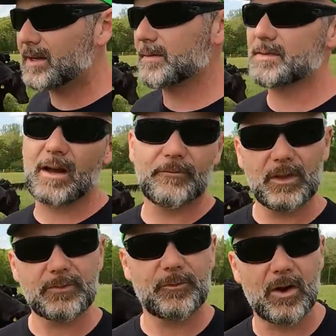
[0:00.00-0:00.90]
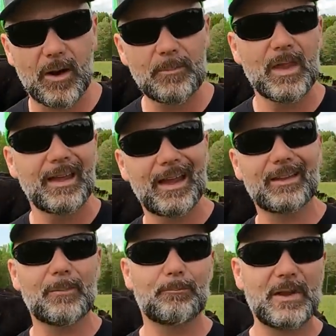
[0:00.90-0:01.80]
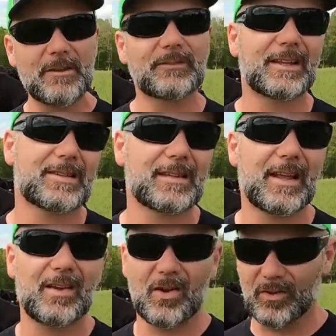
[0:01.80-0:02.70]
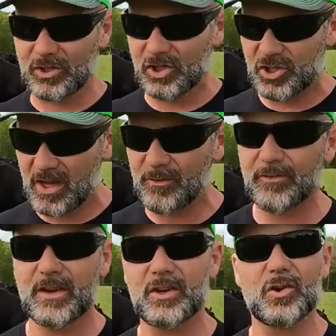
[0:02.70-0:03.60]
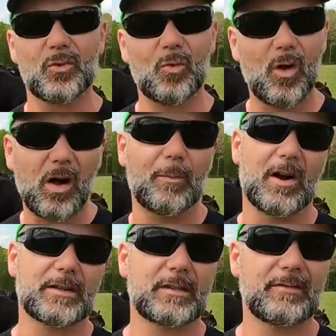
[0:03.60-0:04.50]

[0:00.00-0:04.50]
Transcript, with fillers: that comes off this farm and the beef that's on the shelf in your Walmart.